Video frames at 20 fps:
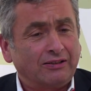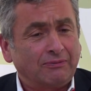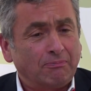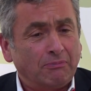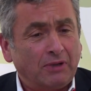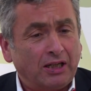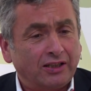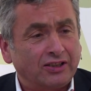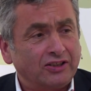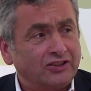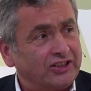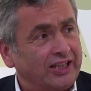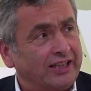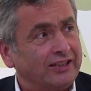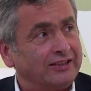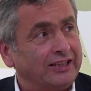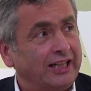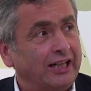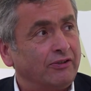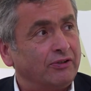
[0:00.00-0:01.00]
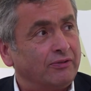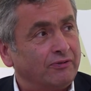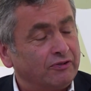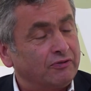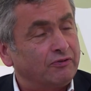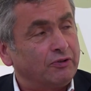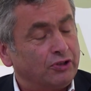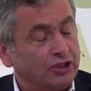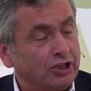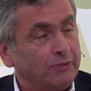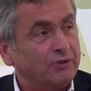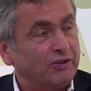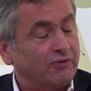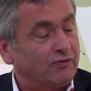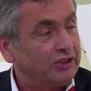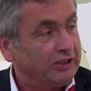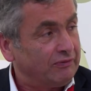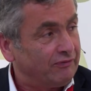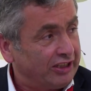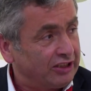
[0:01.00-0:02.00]
markets are down in terms
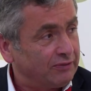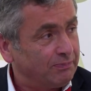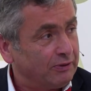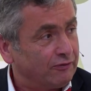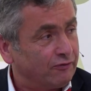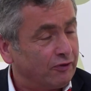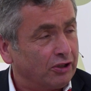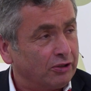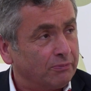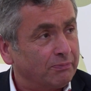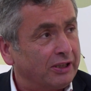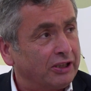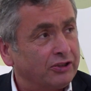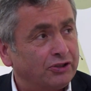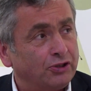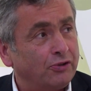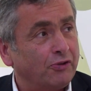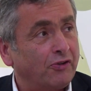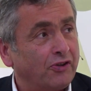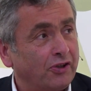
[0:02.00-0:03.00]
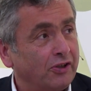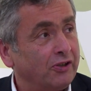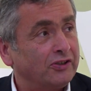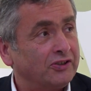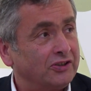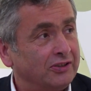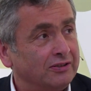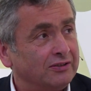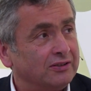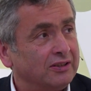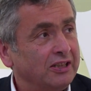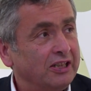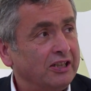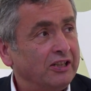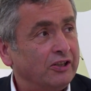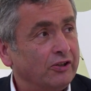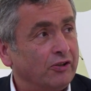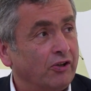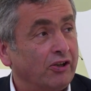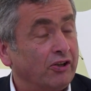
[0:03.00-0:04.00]
of investment volume by 2/3
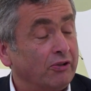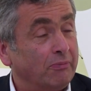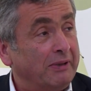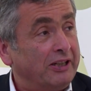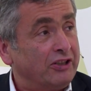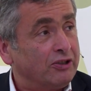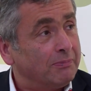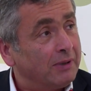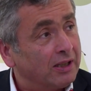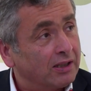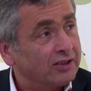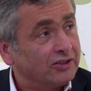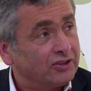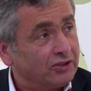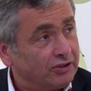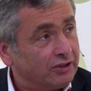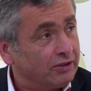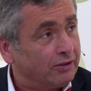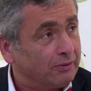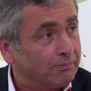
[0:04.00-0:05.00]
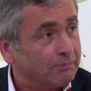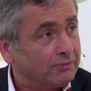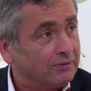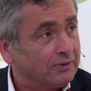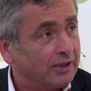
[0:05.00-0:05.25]
on all the major markets in Europe.